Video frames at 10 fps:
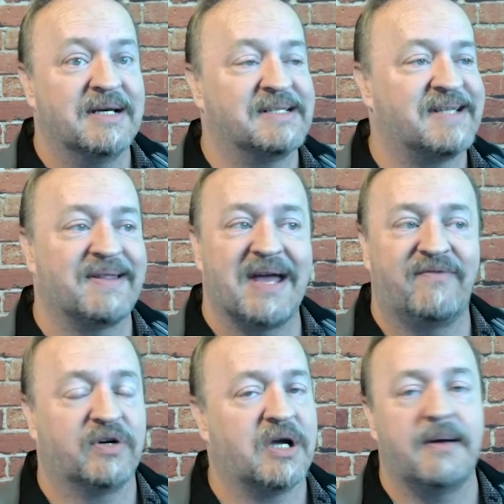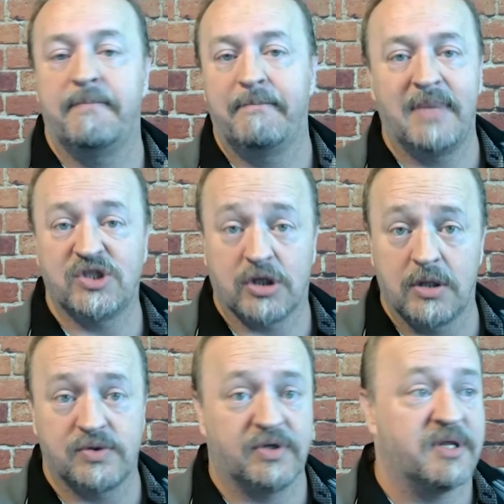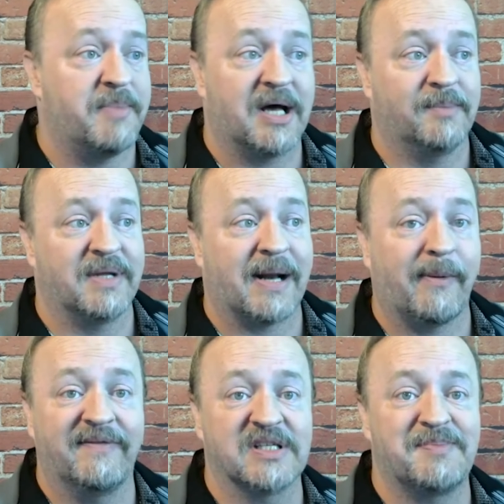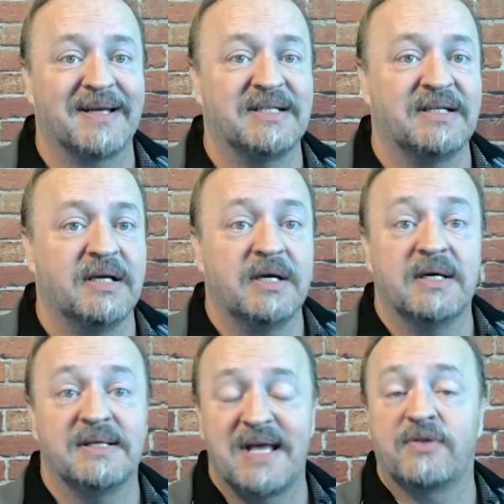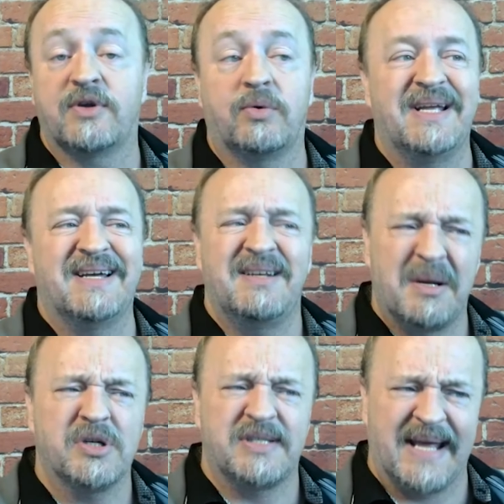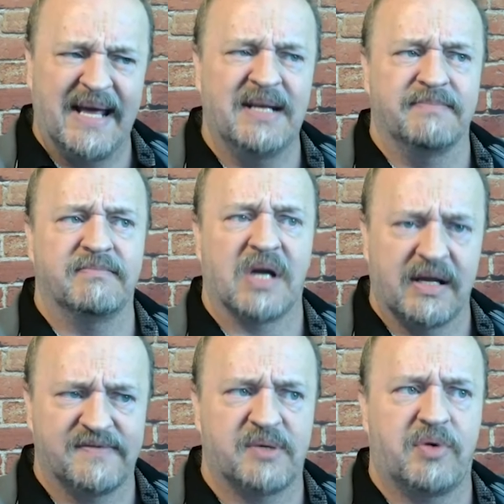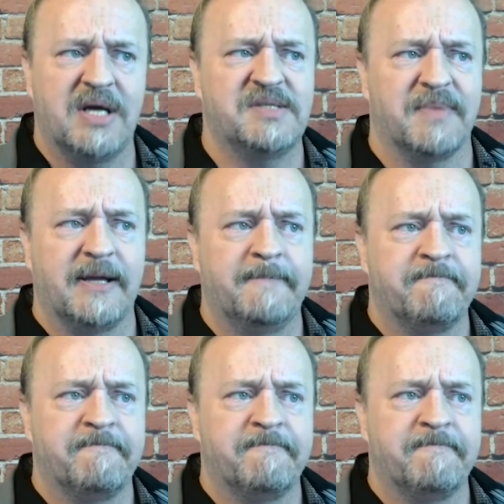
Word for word: South Africa, much closer to the bottom than I would have expected. South Korea, number 10, kind of surprised me.